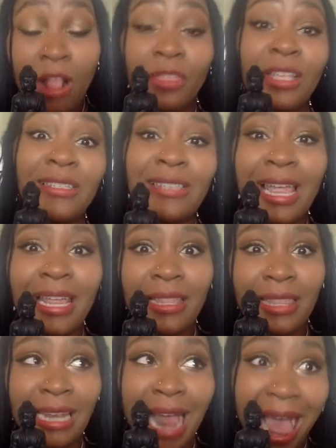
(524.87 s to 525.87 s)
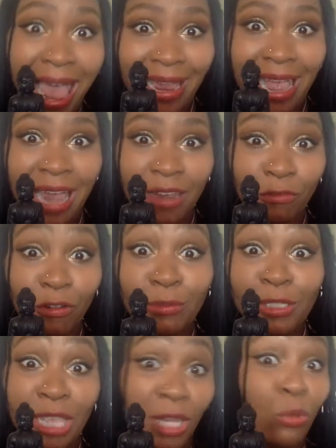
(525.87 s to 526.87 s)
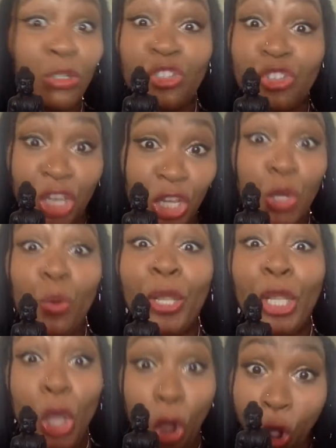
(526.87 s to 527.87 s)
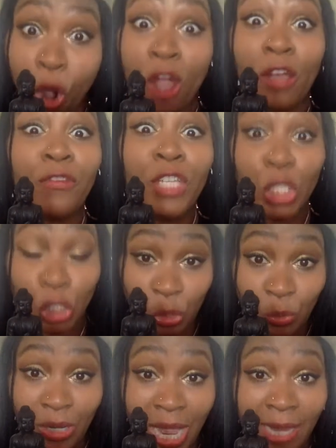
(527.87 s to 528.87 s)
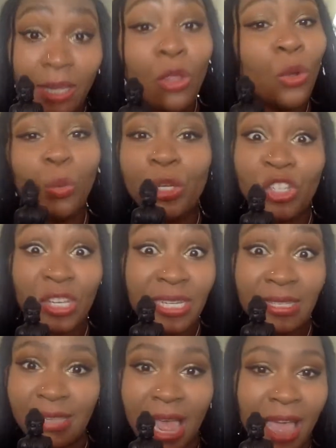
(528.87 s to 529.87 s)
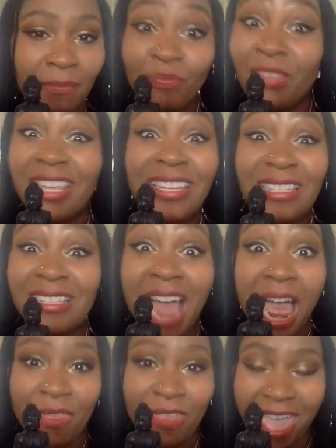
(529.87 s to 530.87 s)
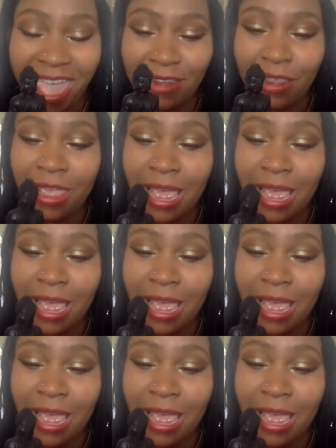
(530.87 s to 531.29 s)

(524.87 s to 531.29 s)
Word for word: The site that I got it from said it was genuine carved shungite, which it is not. It is not that.